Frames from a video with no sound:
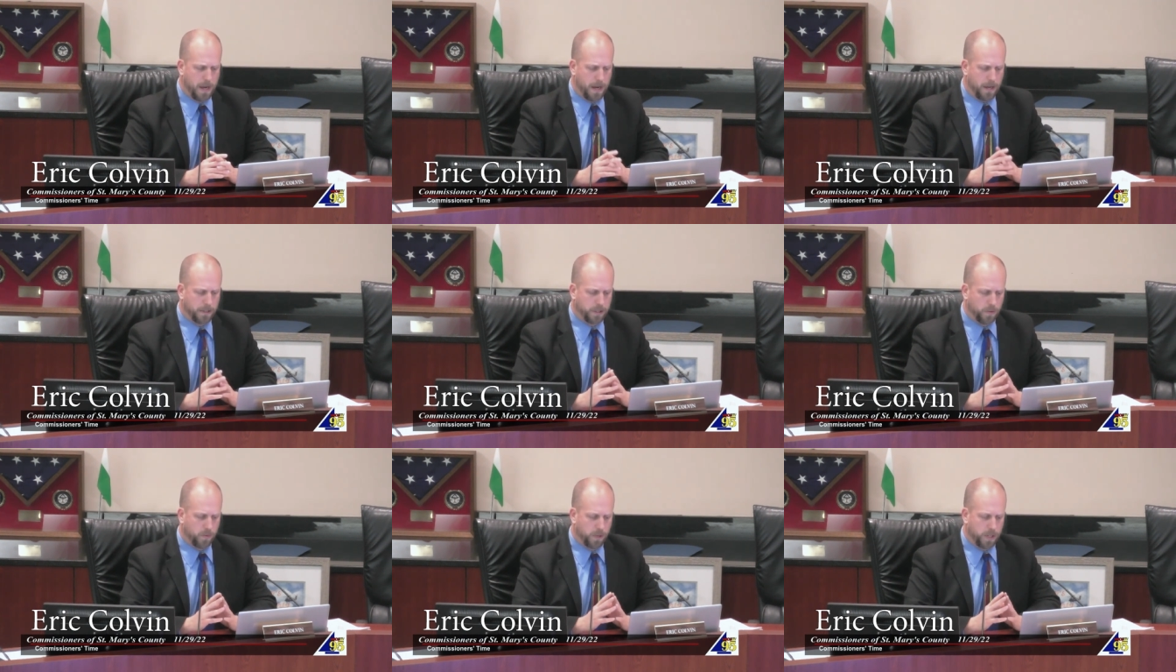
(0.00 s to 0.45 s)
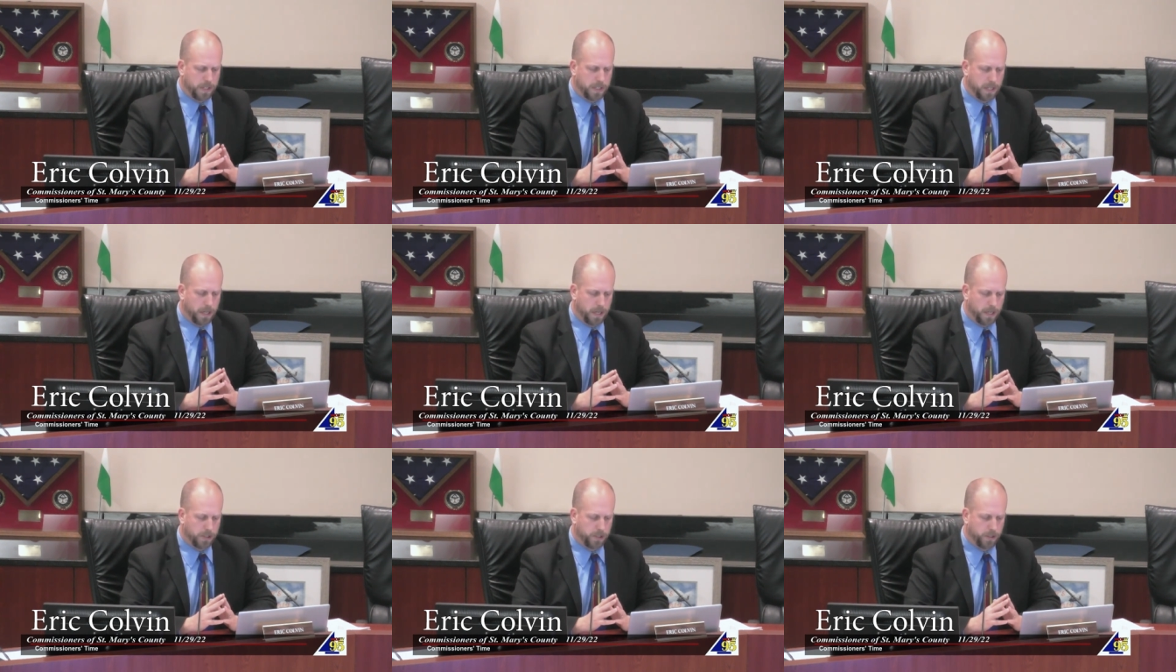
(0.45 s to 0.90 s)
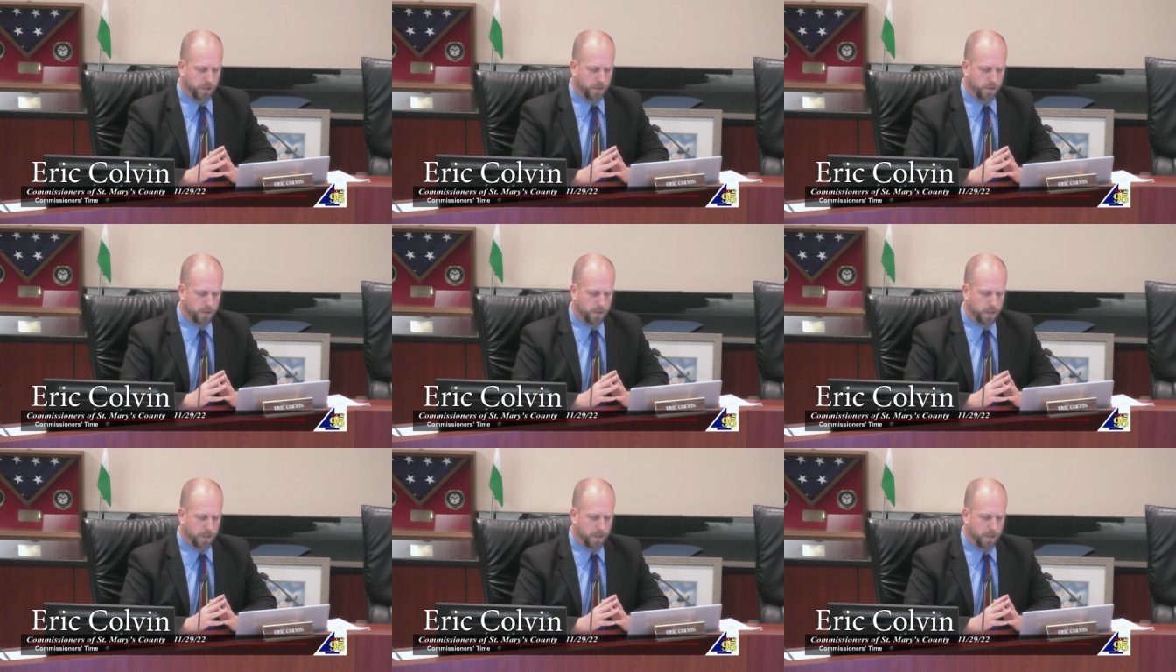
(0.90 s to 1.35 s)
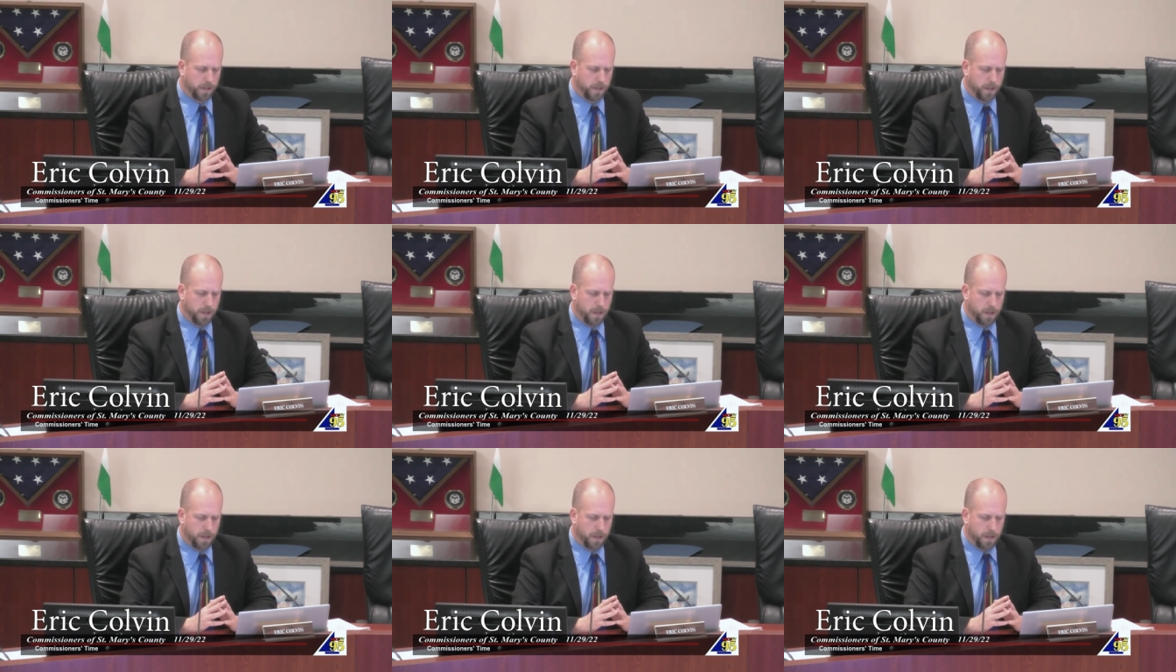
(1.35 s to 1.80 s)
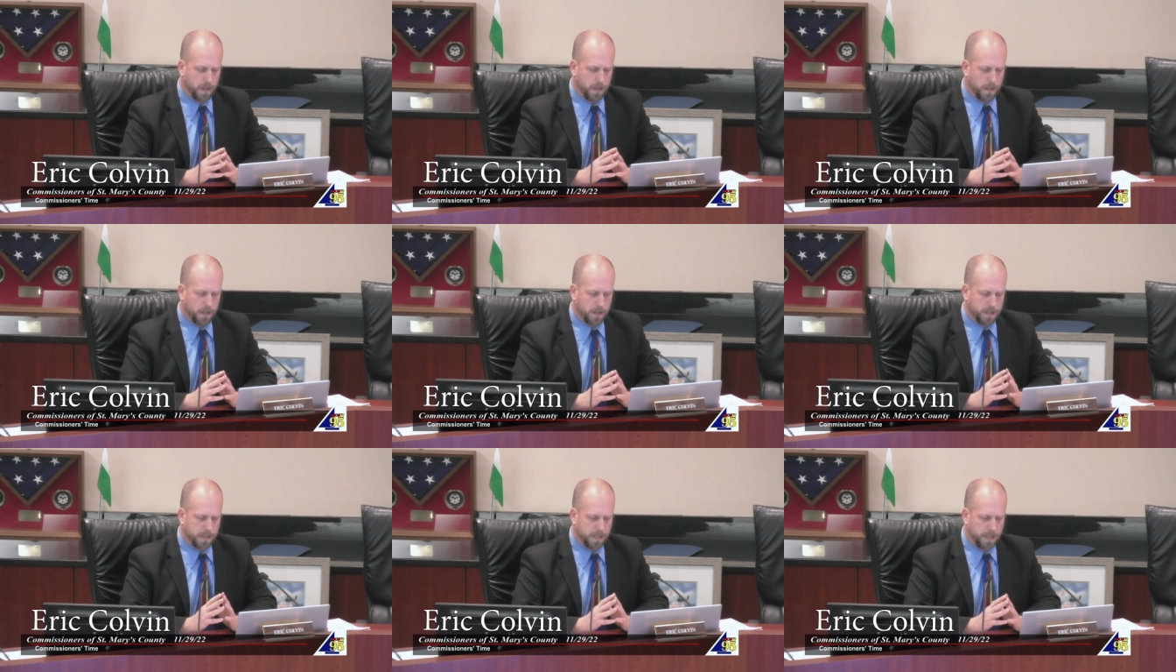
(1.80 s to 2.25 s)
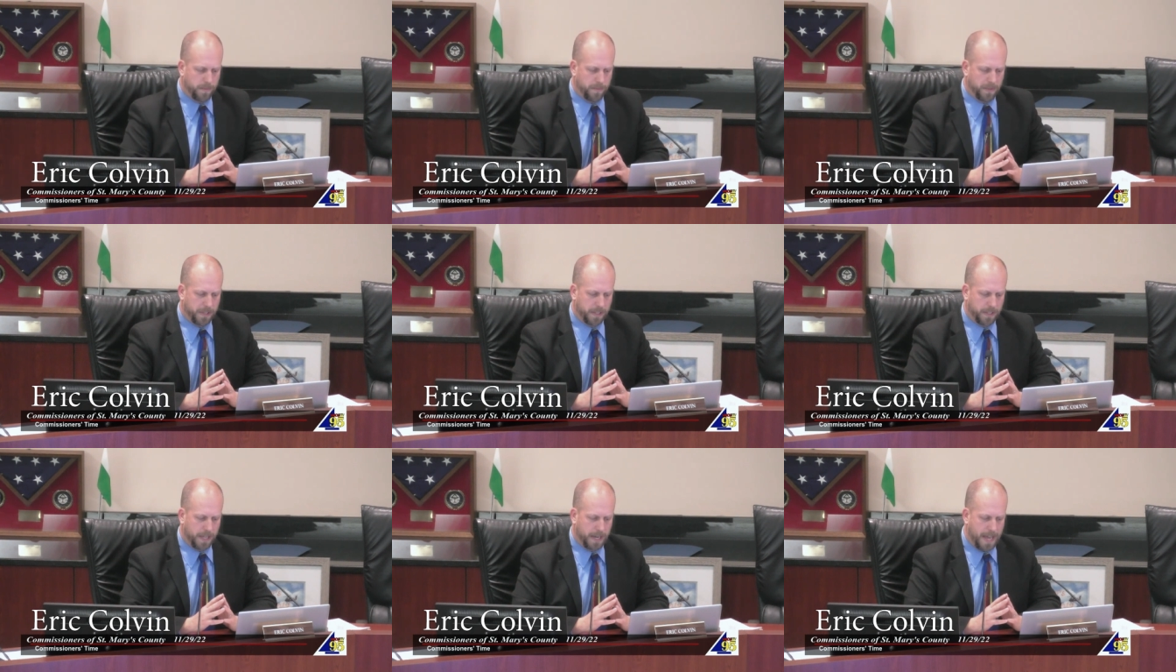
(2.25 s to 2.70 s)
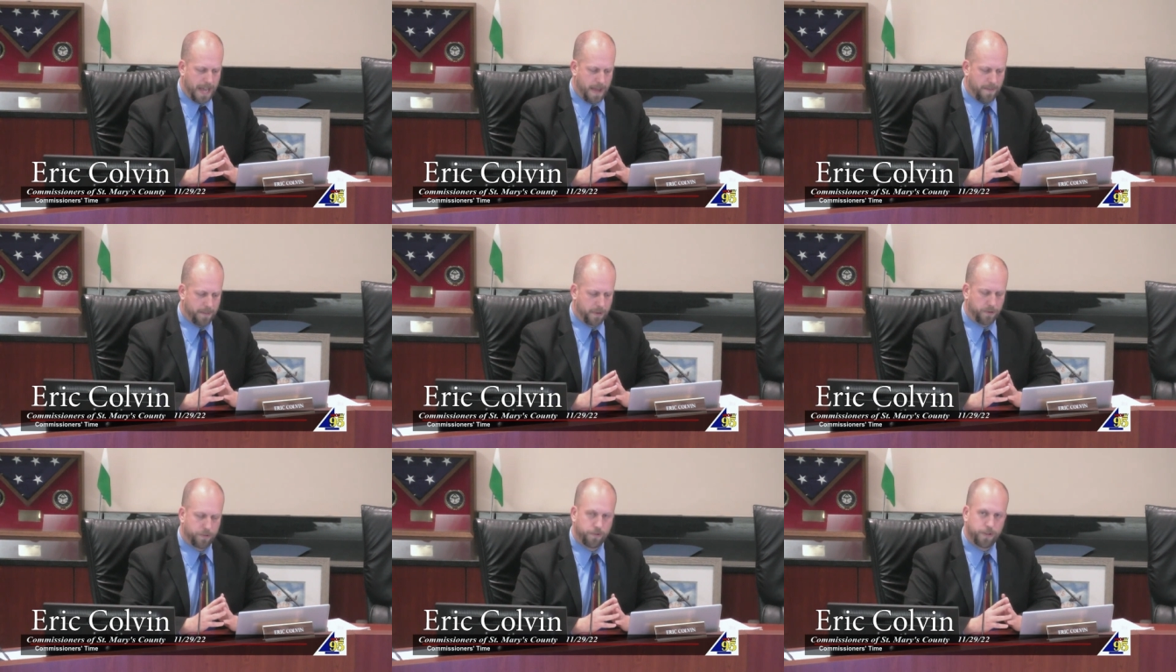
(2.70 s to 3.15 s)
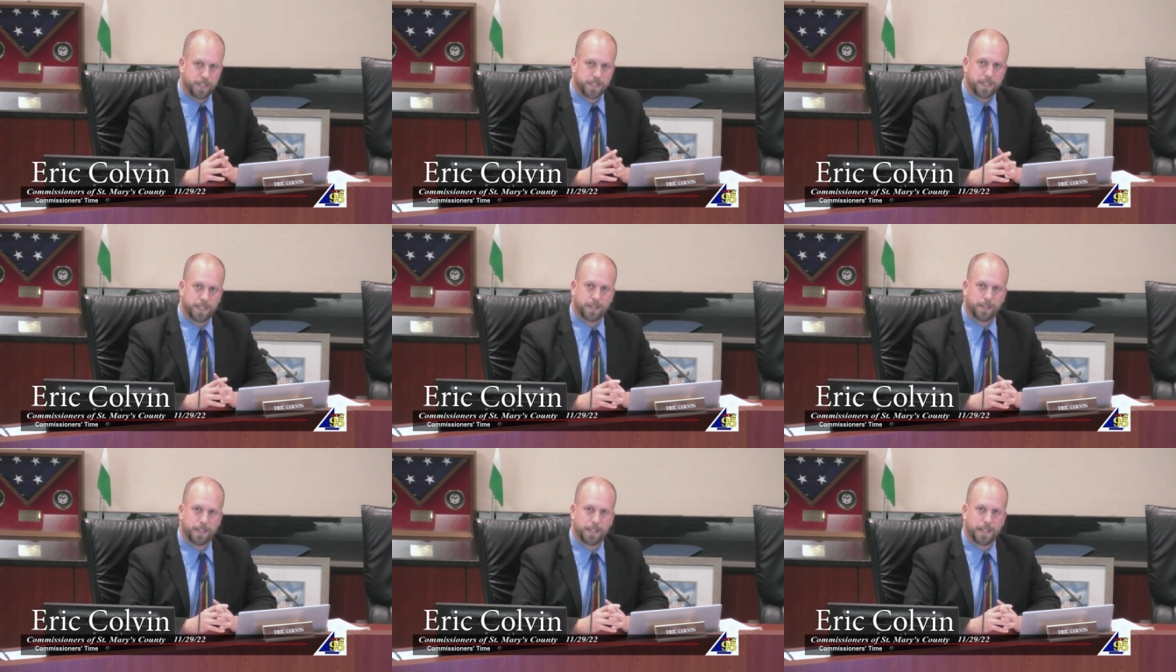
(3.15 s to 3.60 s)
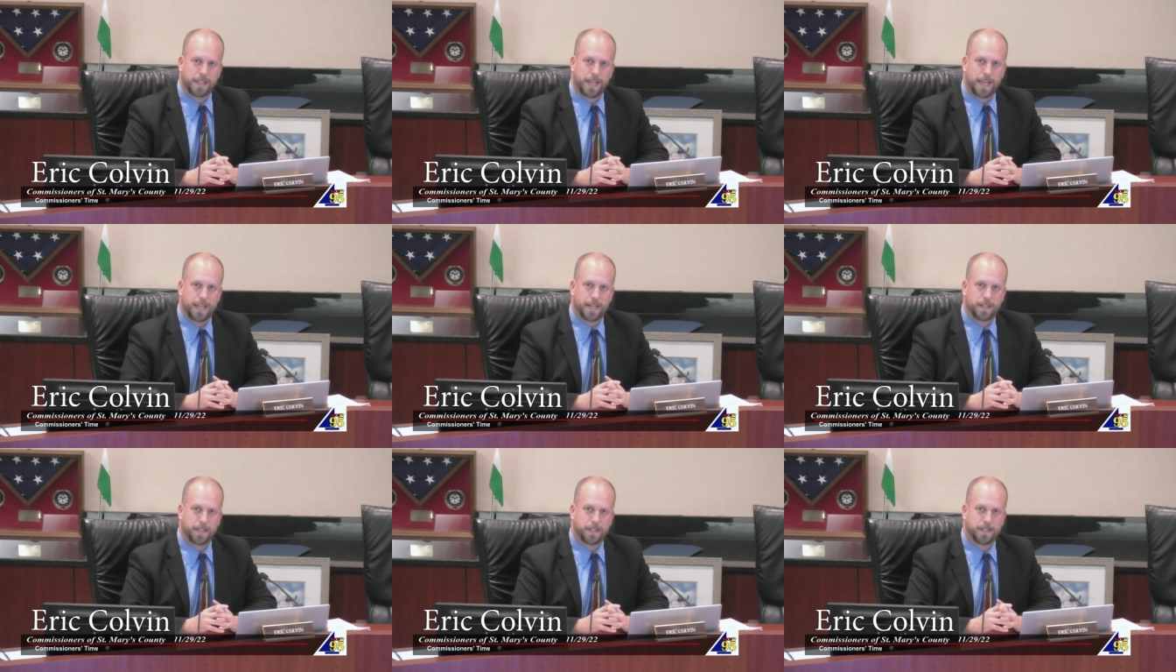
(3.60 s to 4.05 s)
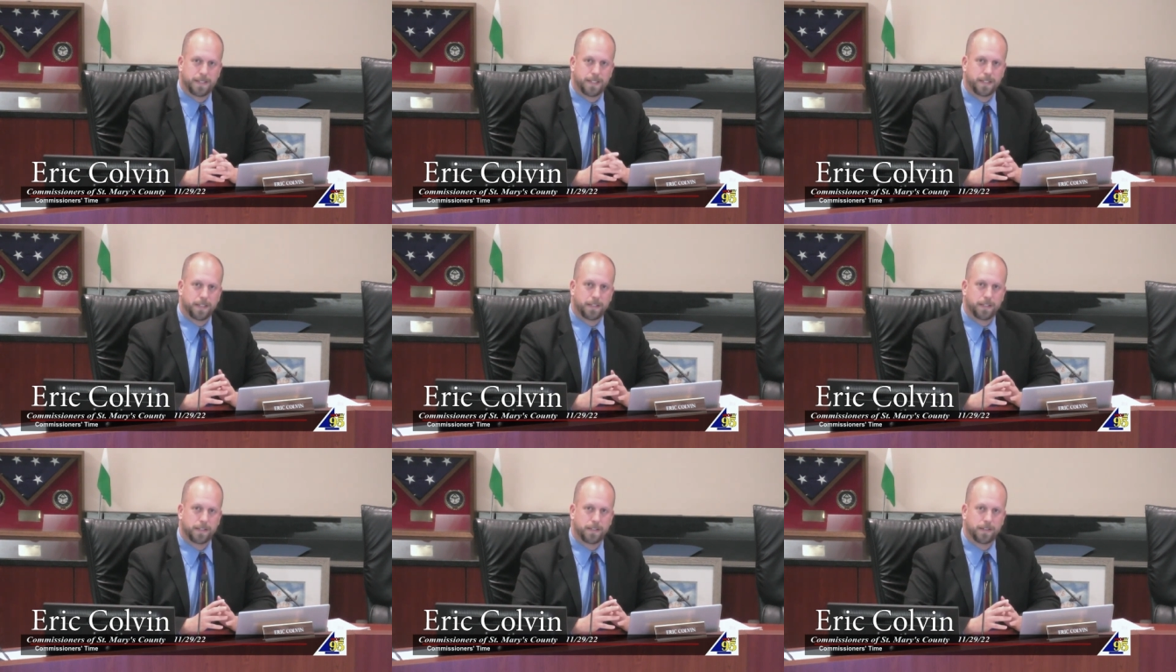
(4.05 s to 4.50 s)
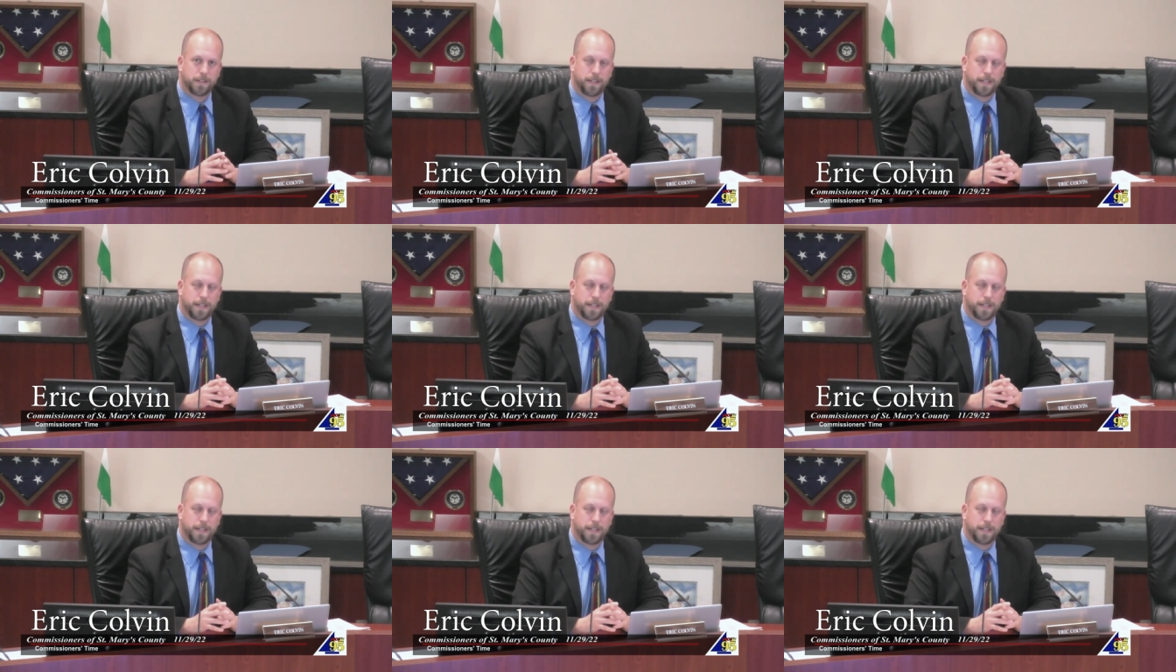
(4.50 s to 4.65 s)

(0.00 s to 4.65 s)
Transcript: I also want to touch on something that happened recently that didn't,